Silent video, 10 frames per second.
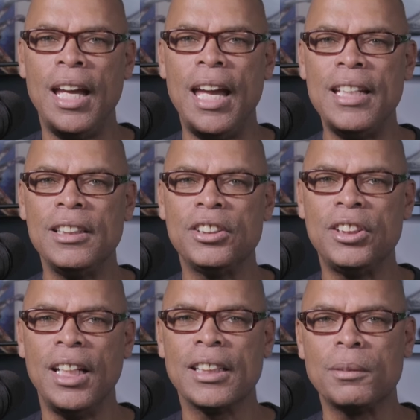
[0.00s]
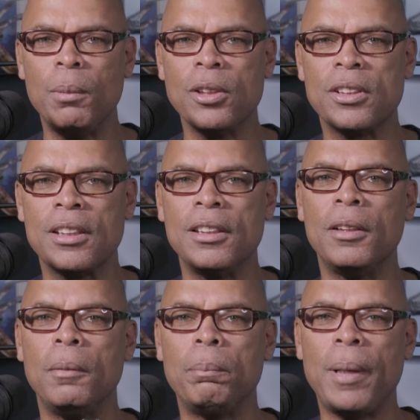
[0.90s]
and it checks most of
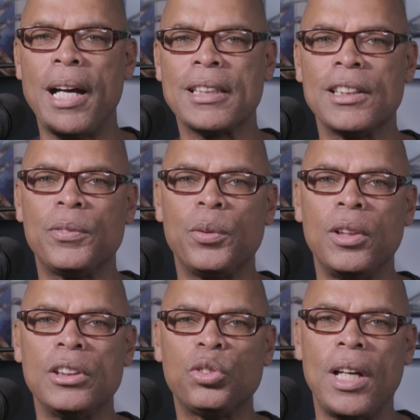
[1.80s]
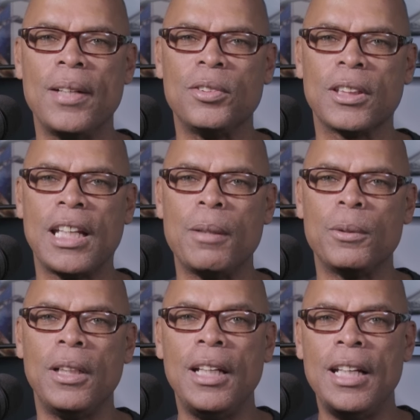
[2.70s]
the boxes for a travel camera.